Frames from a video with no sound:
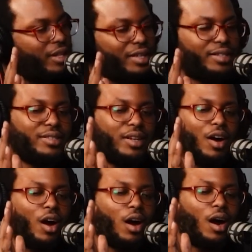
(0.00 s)
is,
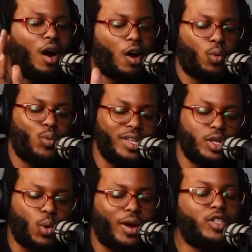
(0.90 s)
are we
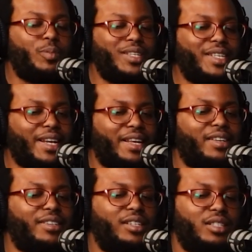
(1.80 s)
going to be
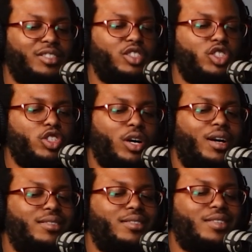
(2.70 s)
getting
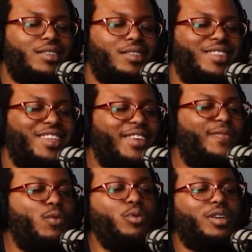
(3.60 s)
just the
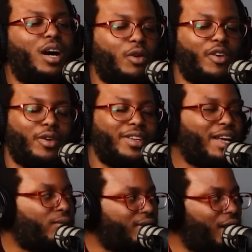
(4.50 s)
food coloring on the
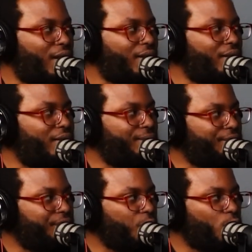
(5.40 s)
outside,
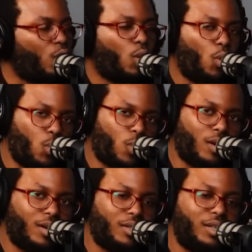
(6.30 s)

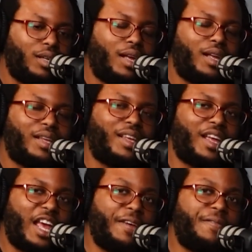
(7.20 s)
or
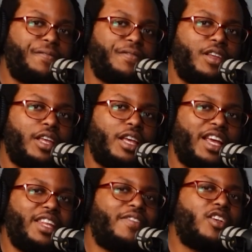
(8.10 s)
if
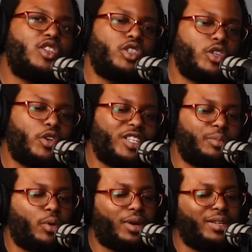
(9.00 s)
any of the sugar is
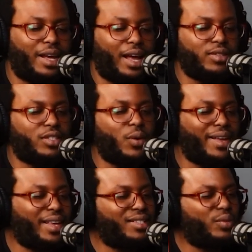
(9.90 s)
broken down? So I
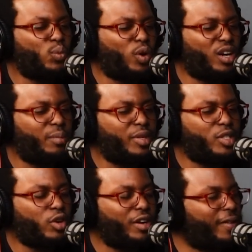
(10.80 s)
guess we're going to be
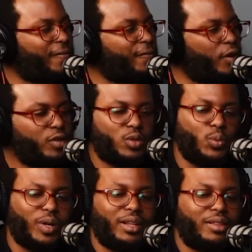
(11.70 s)
starting first
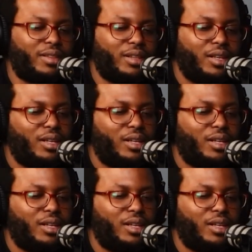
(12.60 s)
with